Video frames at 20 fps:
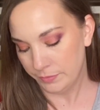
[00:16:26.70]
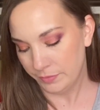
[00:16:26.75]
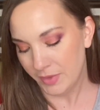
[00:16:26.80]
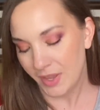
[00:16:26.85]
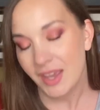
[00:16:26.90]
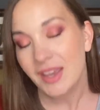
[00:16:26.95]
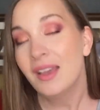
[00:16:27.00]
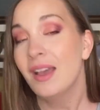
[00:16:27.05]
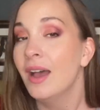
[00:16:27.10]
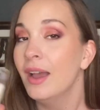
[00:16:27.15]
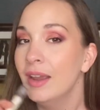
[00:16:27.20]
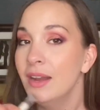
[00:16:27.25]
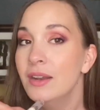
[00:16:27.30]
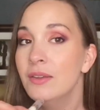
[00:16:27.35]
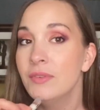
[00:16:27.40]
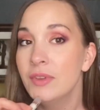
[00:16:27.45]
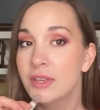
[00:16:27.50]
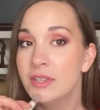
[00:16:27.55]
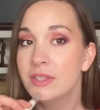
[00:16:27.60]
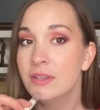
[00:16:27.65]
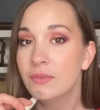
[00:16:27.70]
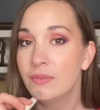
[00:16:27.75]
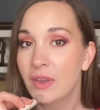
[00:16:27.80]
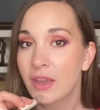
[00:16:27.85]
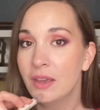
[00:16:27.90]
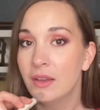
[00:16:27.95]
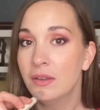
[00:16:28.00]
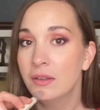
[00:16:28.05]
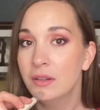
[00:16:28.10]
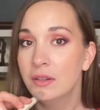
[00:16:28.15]
It kind of is a
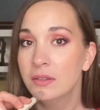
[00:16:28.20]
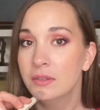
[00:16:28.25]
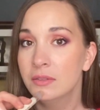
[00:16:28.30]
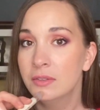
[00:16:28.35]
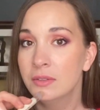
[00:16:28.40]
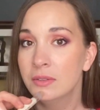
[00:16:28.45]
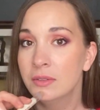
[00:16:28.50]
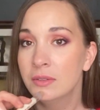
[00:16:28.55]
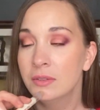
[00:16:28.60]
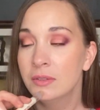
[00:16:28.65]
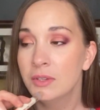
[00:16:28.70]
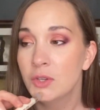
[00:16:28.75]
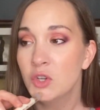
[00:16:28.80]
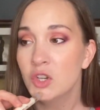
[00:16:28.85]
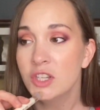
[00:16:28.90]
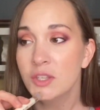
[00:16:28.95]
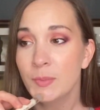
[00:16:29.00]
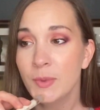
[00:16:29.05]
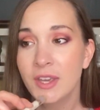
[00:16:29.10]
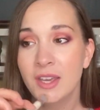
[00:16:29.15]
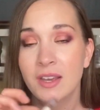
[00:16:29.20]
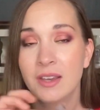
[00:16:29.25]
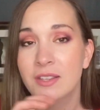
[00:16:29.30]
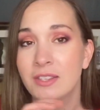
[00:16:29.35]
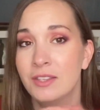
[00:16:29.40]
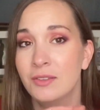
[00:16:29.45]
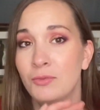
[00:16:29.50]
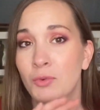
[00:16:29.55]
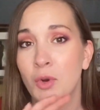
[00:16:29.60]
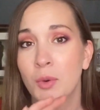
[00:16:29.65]
fail, just
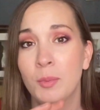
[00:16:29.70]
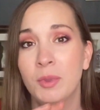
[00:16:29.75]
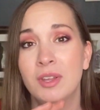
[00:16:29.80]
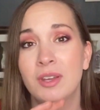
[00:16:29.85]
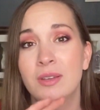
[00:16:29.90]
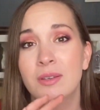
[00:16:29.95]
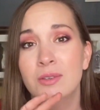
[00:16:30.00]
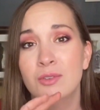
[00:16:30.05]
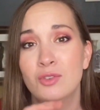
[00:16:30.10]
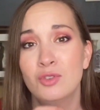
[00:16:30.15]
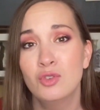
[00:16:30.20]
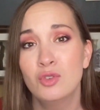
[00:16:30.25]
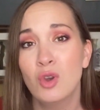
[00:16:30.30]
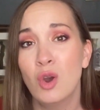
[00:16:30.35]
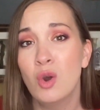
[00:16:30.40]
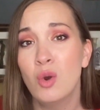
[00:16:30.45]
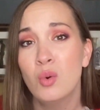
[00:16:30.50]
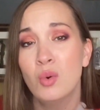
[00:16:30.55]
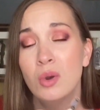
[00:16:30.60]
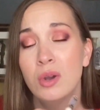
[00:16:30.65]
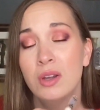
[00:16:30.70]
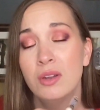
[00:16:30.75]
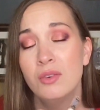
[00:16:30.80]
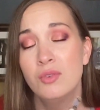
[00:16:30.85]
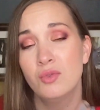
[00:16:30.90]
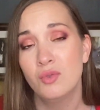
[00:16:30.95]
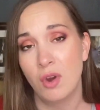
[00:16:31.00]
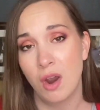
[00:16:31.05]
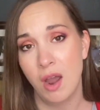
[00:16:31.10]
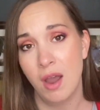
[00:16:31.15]
because the formula is so
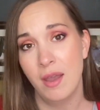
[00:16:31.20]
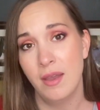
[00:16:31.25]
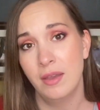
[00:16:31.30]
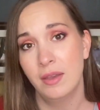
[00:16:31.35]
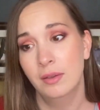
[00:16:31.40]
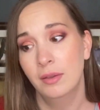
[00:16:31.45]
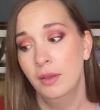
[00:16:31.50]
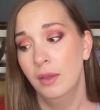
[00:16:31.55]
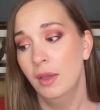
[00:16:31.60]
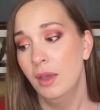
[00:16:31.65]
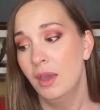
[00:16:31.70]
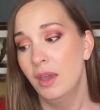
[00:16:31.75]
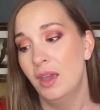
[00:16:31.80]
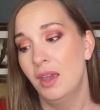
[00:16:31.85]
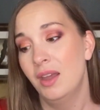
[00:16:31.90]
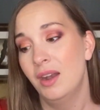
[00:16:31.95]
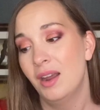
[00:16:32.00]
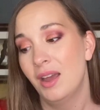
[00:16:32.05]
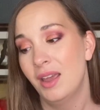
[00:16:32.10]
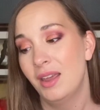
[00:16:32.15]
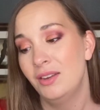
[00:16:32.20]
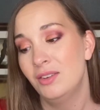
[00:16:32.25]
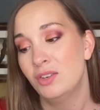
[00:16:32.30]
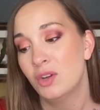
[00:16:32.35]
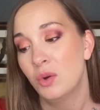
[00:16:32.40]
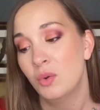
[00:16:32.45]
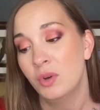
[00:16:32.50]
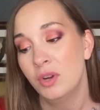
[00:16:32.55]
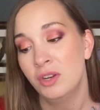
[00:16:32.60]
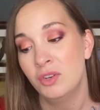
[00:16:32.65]
dry and I
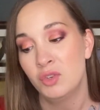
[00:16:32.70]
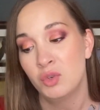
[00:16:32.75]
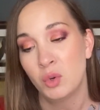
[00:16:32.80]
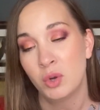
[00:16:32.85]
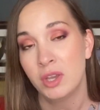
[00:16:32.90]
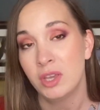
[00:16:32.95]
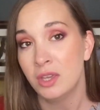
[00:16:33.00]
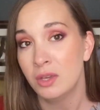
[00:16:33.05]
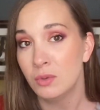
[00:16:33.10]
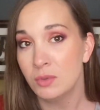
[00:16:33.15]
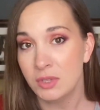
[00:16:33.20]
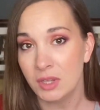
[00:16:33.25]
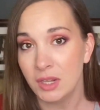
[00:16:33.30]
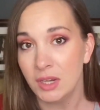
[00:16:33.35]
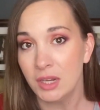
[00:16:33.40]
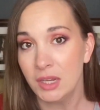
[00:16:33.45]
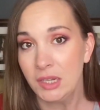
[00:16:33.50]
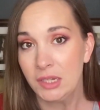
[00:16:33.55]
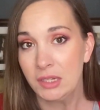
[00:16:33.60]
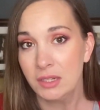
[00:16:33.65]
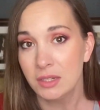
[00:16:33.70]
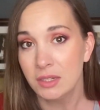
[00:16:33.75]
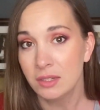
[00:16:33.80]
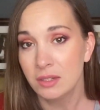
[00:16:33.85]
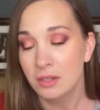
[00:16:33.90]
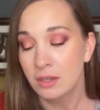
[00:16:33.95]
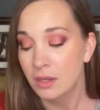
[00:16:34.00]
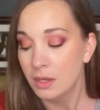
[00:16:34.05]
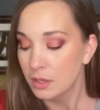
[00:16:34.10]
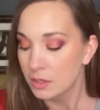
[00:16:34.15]
don't enjoy using it.
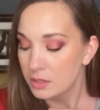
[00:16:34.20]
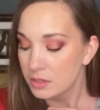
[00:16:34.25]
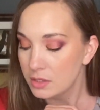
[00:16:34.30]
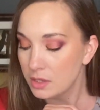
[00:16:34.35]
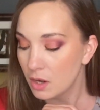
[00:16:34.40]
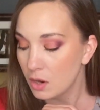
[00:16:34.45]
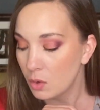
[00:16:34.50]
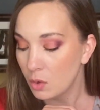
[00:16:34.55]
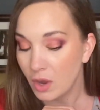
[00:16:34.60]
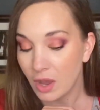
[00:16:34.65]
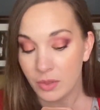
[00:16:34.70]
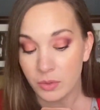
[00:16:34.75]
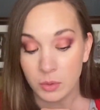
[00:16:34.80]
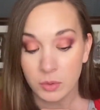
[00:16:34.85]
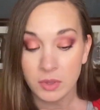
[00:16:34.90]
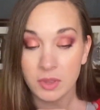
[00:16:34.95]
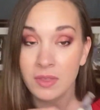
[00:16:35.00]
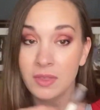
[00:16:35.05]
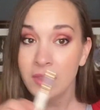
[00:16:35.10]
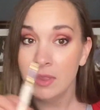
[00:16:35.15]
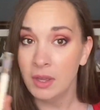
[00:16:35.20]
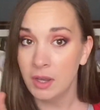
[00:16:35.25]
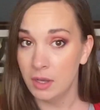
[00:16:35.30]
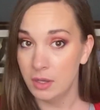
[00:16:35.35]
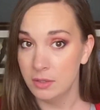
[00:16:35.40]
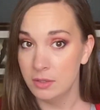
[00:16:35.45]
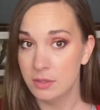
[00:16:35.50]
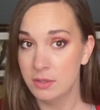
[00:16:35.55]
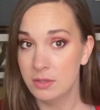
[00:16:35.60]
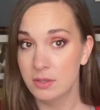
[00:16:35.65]
So other than
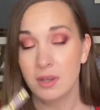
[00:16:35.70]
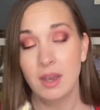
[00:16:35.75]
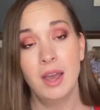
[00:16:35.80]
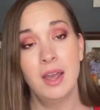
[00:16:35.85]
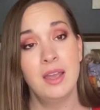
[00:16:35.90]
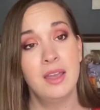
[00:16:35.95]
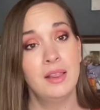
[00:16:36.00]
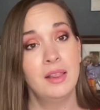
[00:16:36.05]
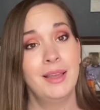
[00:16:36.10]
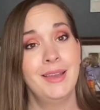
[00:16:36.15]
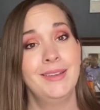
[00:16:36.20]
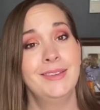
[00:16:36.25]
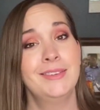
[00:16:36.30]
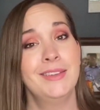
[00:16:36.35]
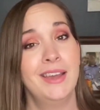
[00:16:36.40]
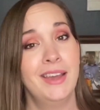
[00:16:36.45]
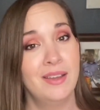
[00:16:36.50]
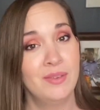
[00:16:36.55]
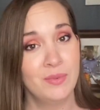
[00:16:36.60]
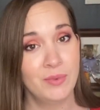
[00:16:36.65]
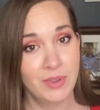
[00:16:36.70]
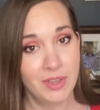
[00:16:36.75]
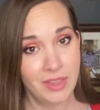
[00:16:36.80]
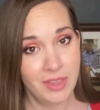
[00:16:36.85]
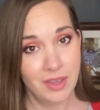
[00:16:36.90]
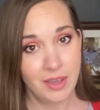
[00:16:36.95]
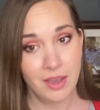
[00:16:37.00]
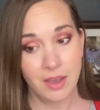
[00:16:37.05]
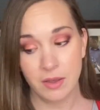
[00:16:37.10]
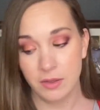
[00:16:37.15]
this, I liked
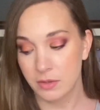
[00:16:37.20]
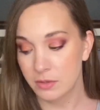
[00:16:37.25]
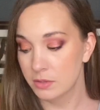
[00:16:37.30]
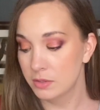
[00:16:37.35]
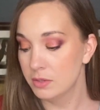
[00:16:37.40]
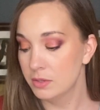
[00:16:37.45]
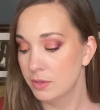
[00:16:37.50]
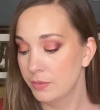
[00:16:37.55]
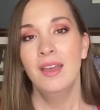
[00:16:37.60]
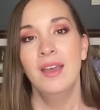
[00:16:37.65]
everything else.